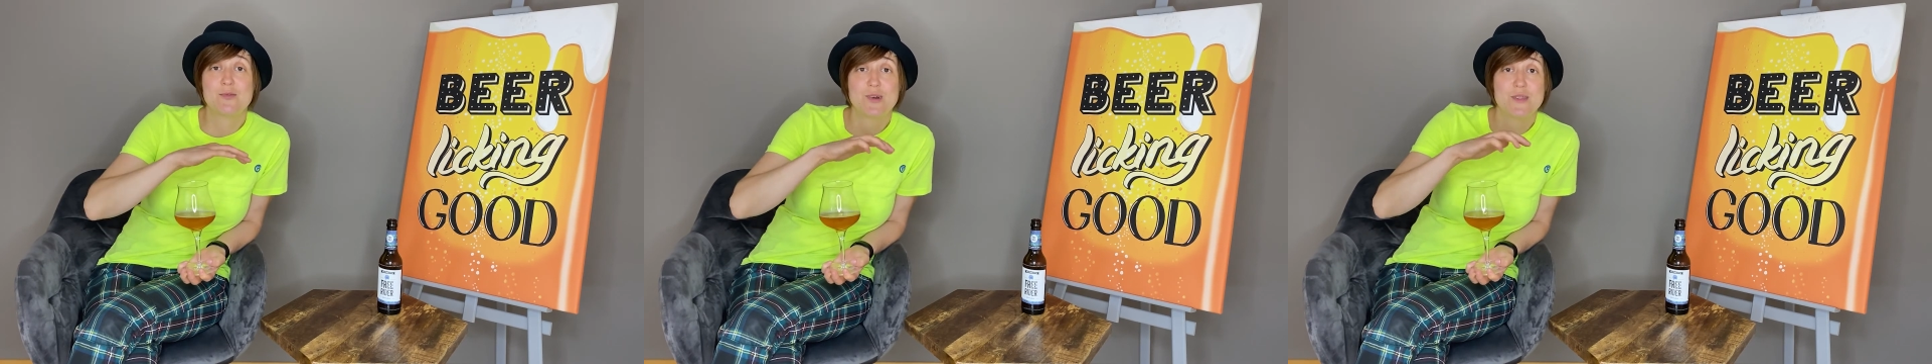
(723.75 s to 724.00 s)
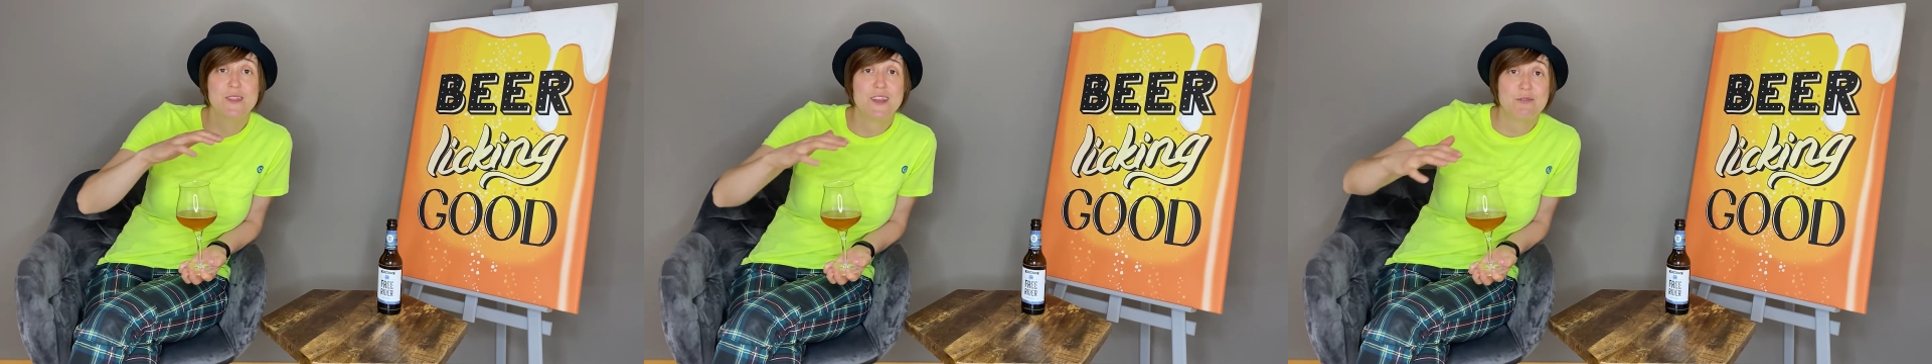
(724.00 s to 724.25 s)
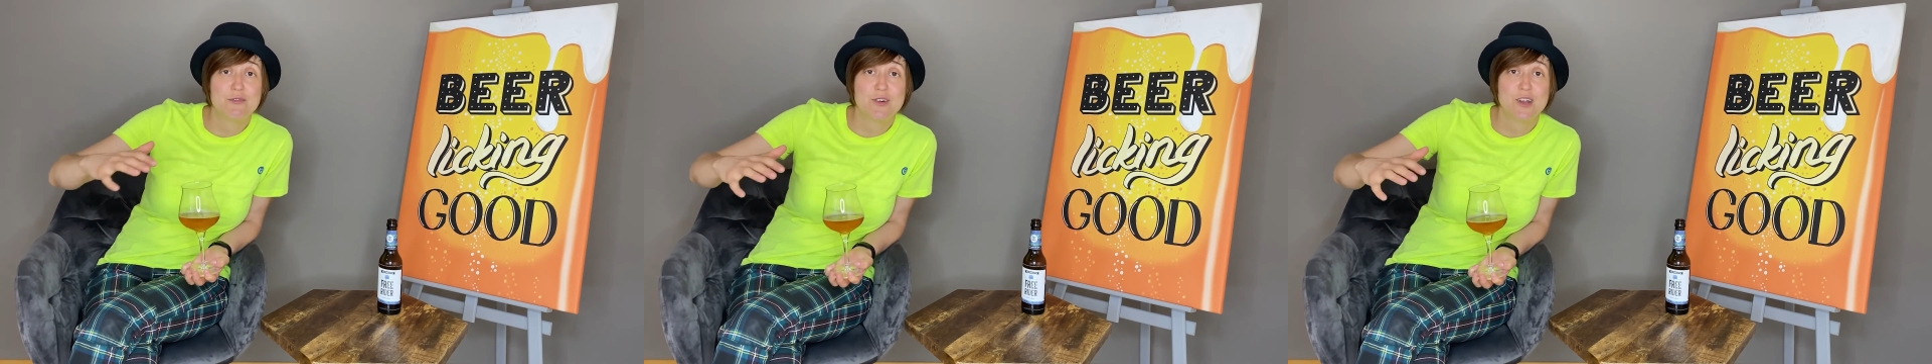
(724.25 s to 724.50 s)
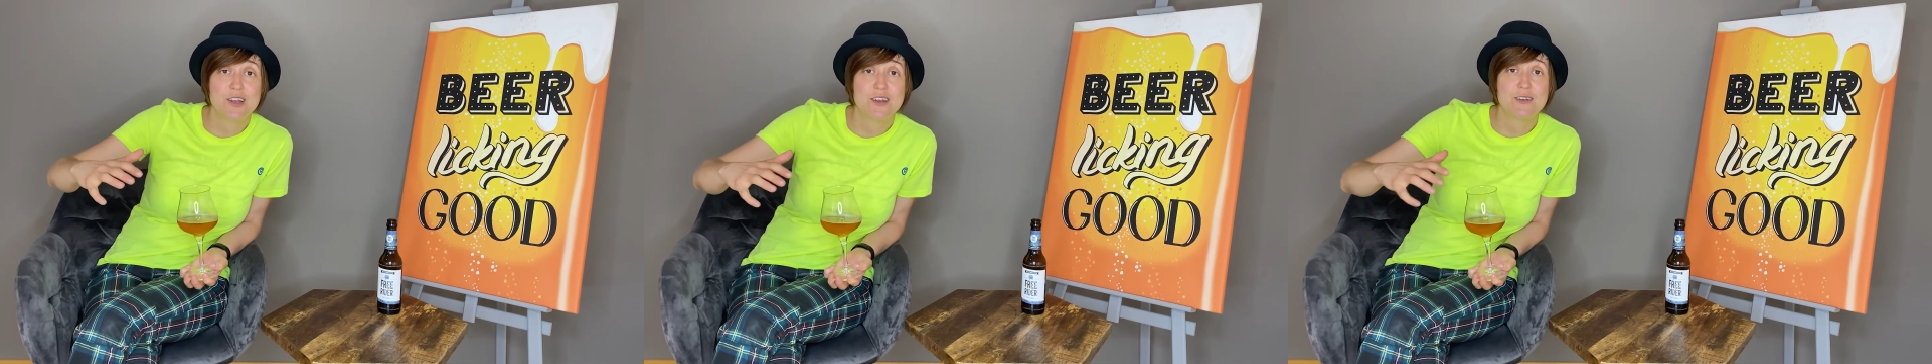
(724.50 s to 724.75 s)
with
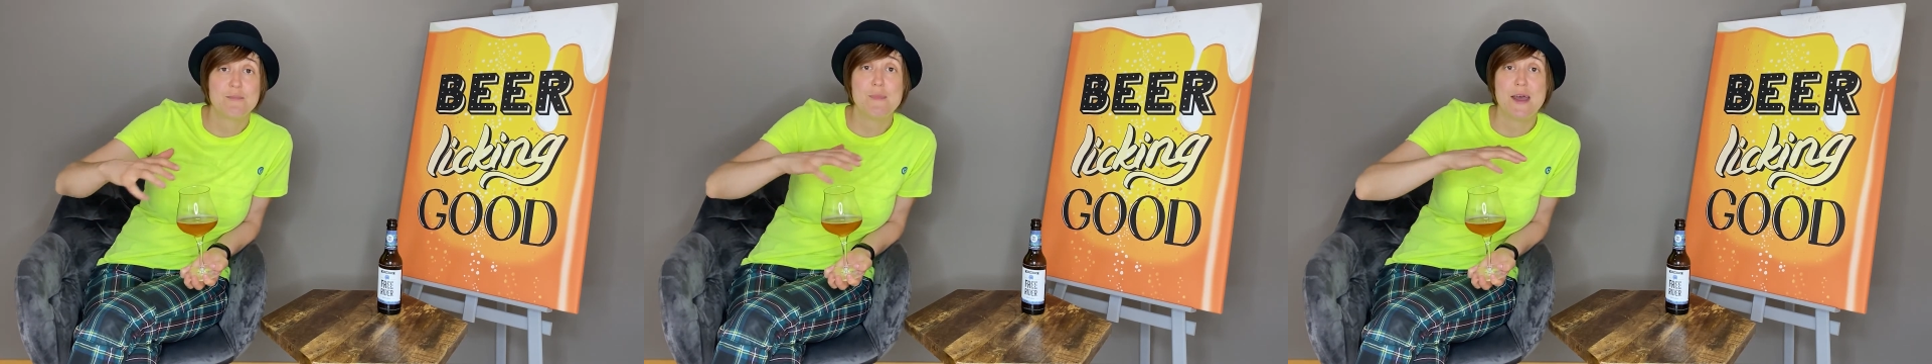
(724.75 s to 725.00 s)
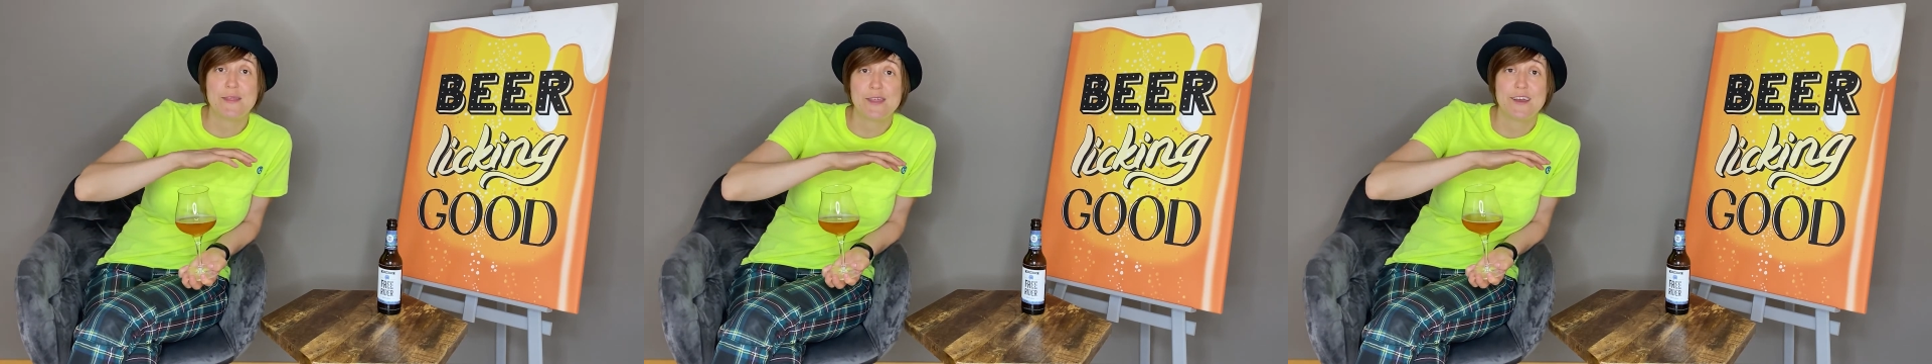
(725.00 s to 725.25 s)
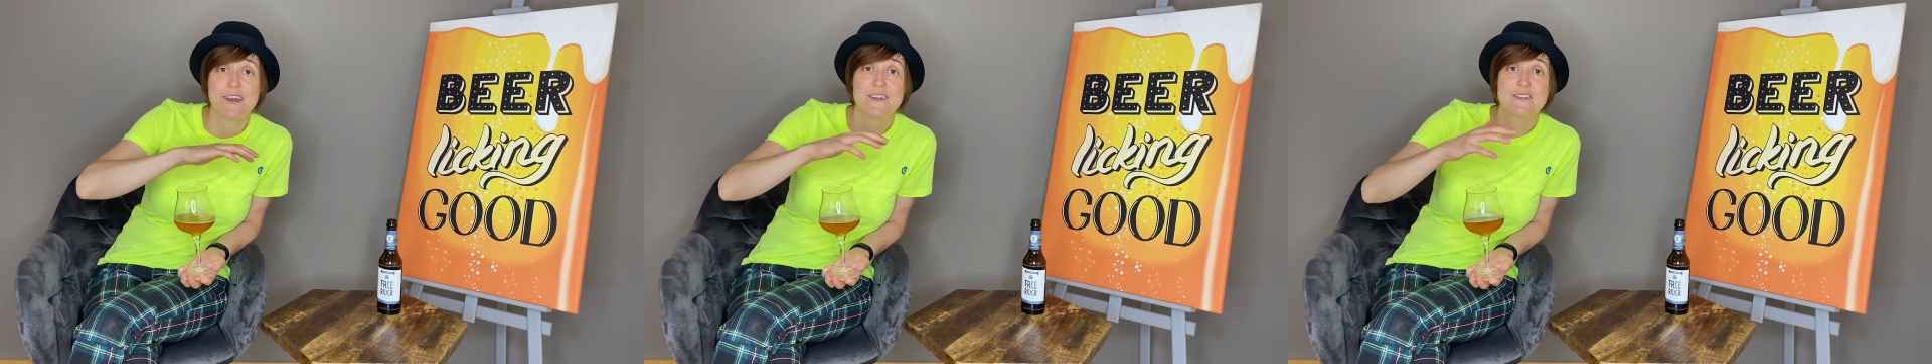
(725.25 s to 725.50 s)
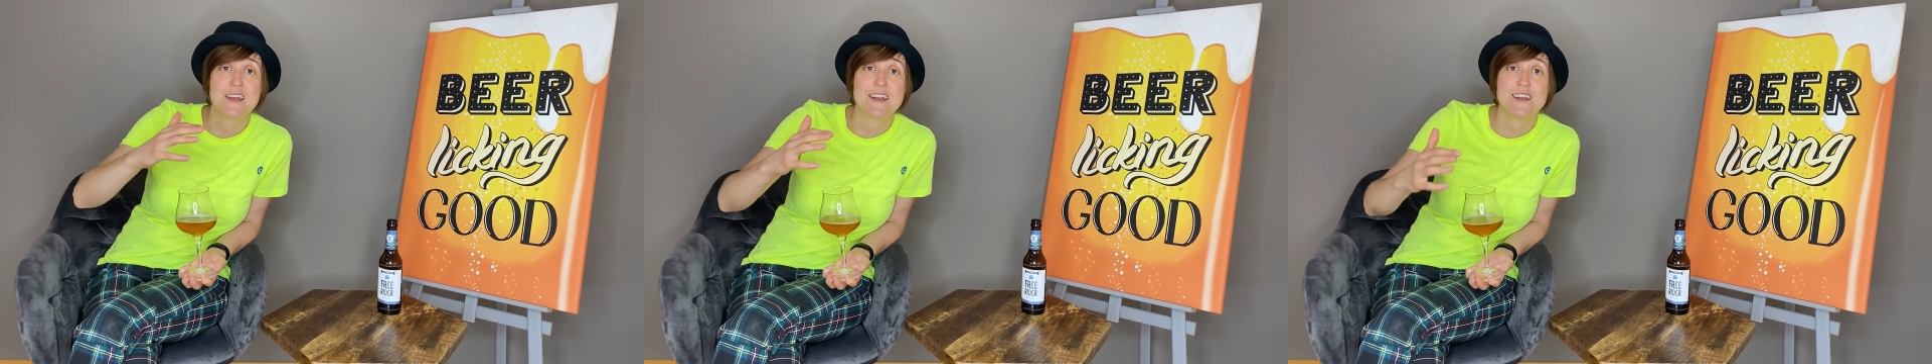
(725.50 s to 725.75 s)
different
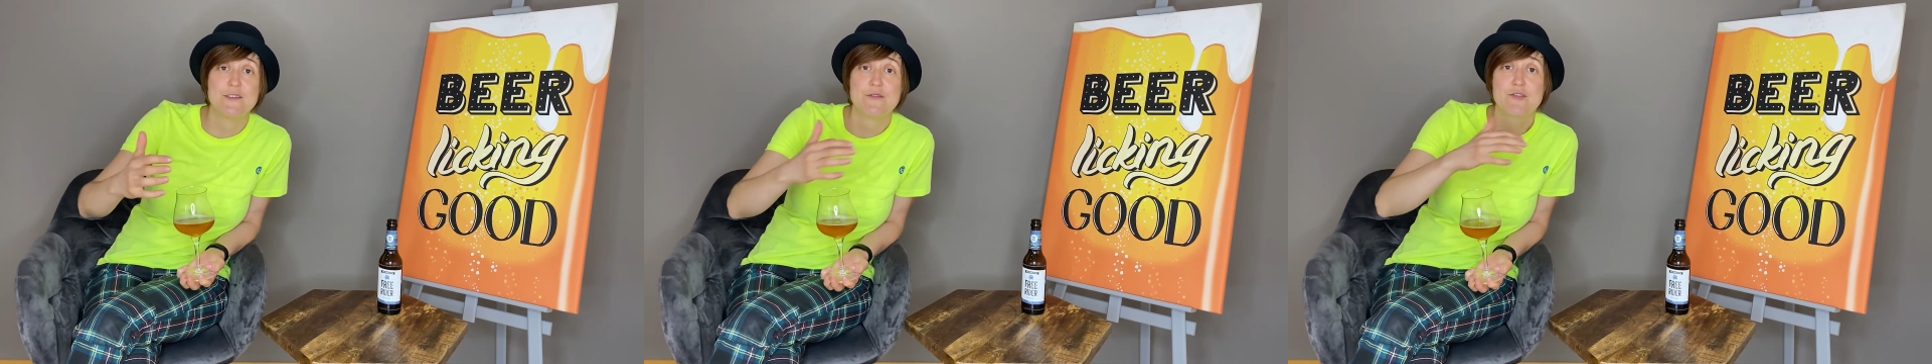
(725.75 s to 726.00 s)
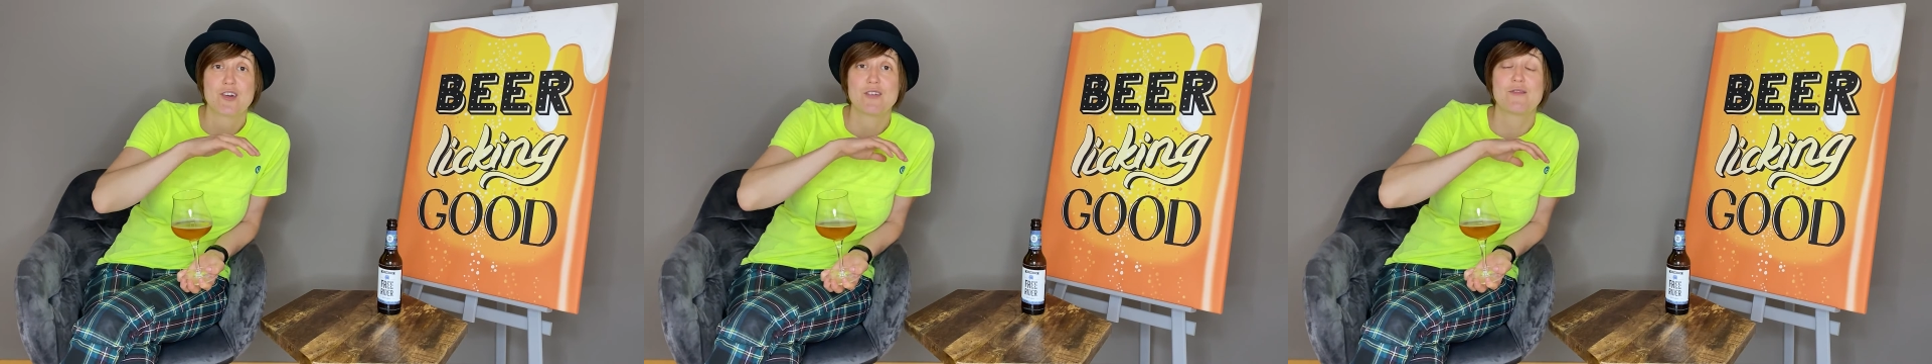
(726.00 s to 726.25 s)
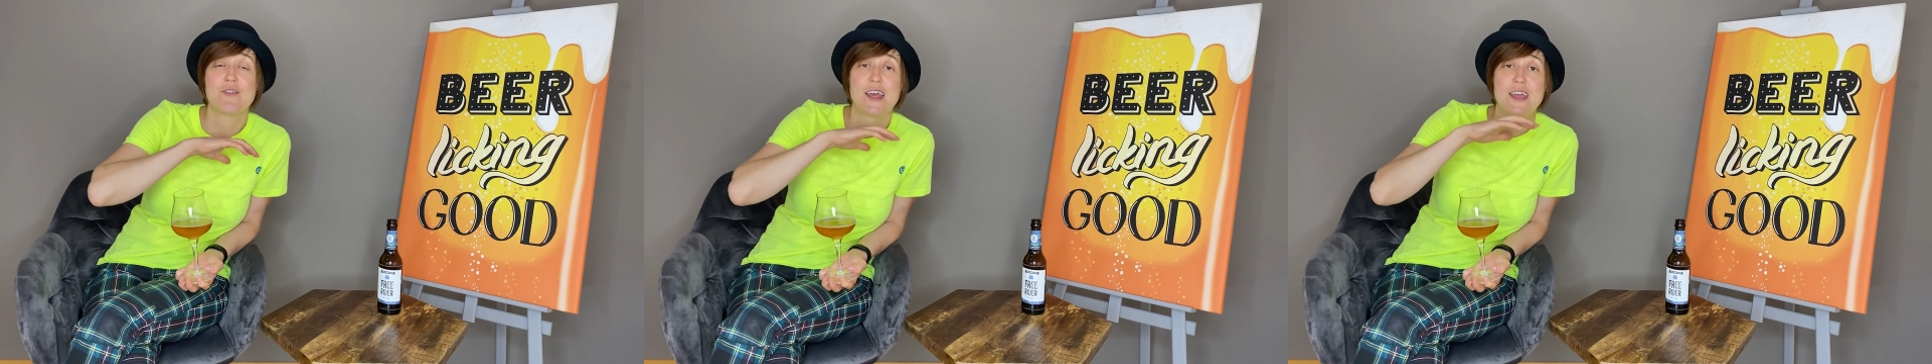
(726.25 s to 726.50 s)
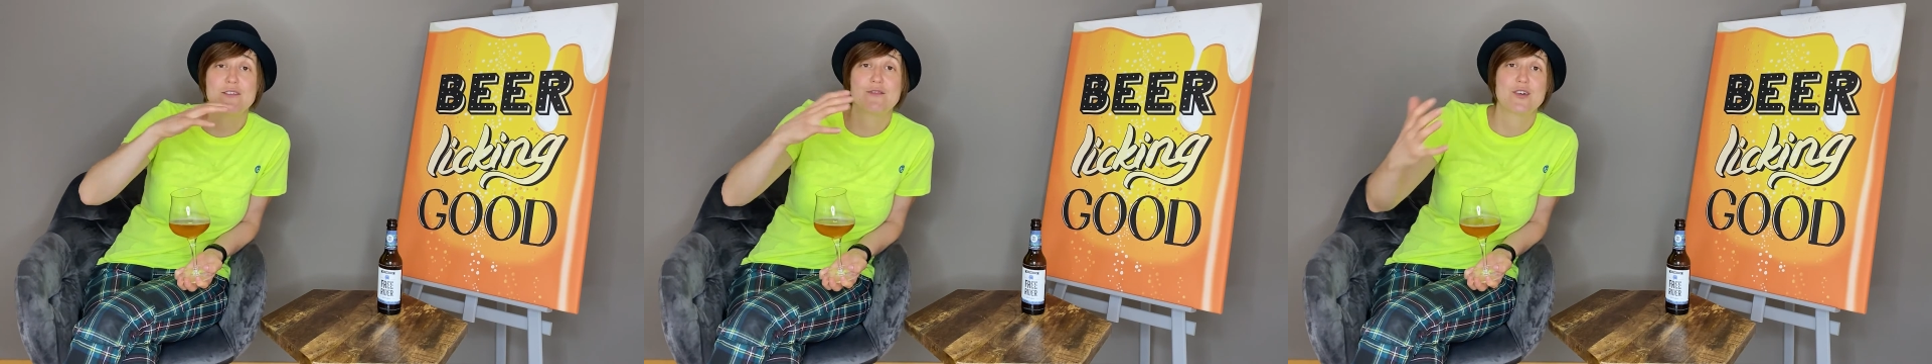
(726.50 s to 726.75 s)
methods and different
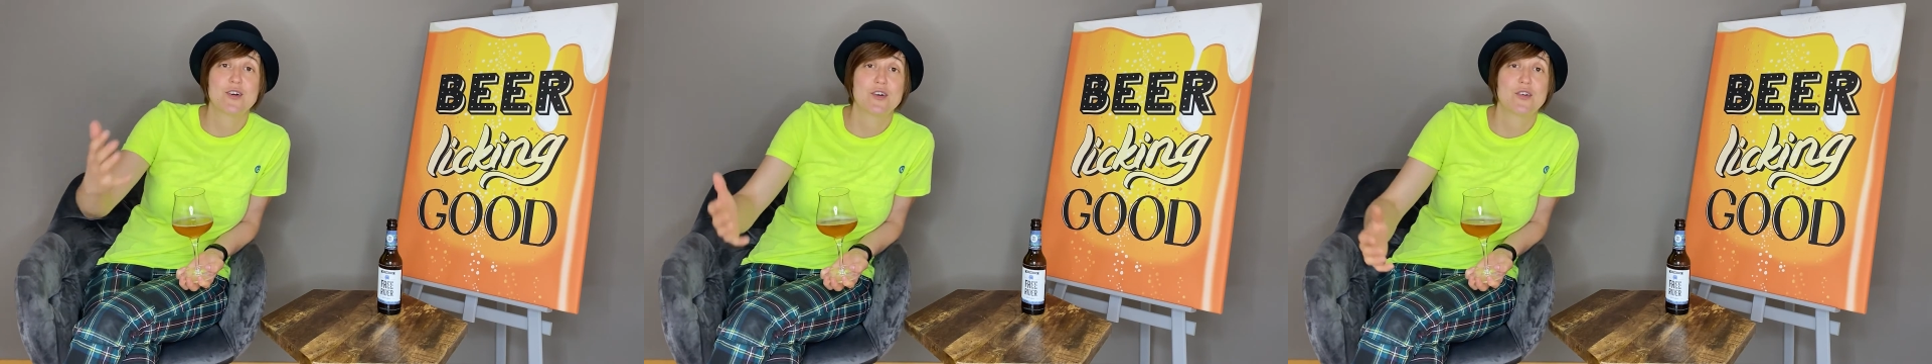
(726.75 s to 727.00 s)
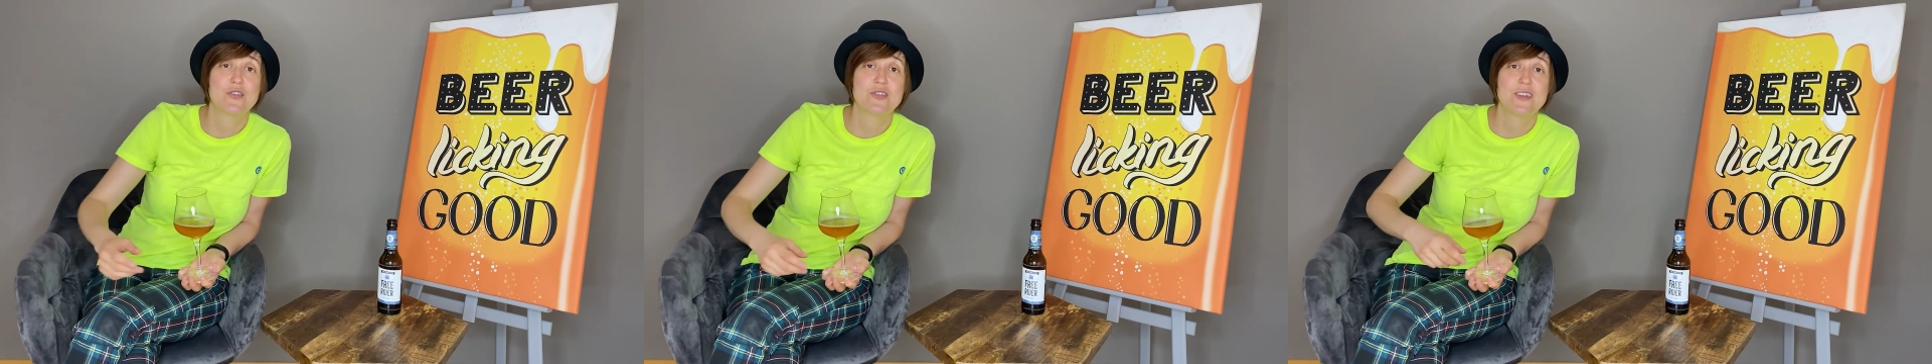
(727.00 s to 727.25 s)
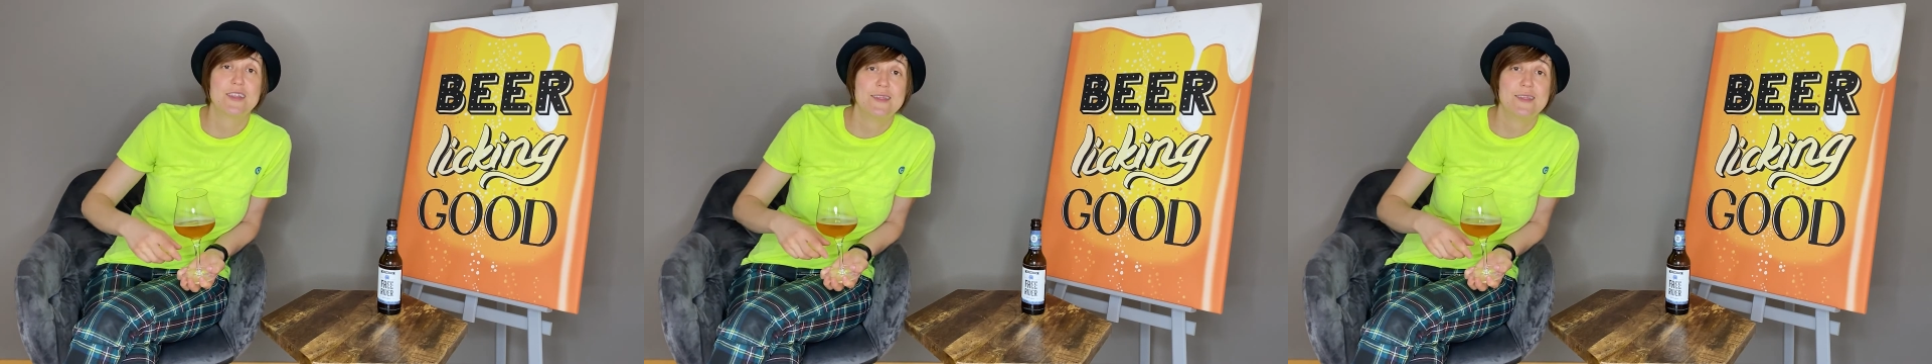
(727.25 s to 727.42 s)
flavors,